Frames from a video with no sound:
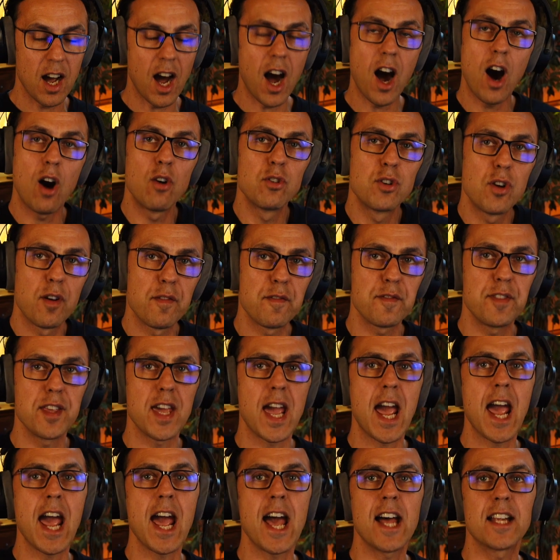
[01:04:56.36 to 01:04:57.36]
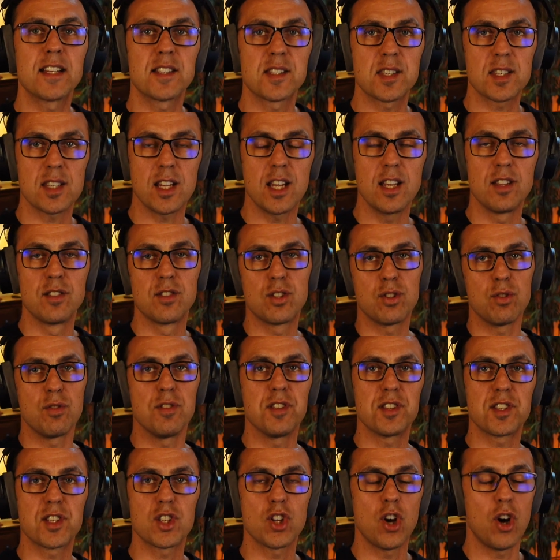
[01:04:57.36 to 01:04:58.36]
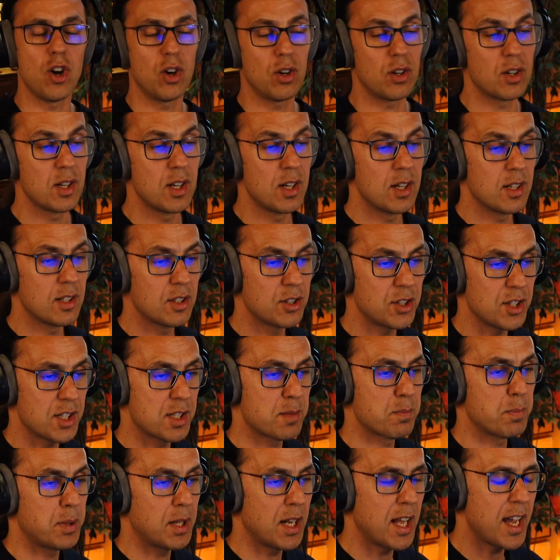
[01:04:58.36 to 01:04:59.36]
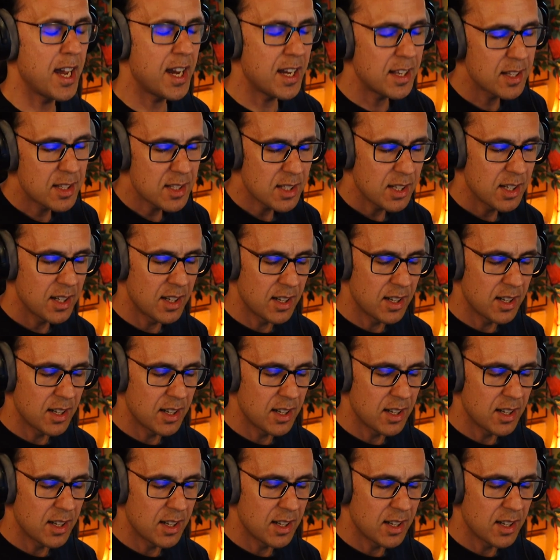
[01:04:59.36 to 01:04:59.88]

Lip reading: out of the hands into the song. Just played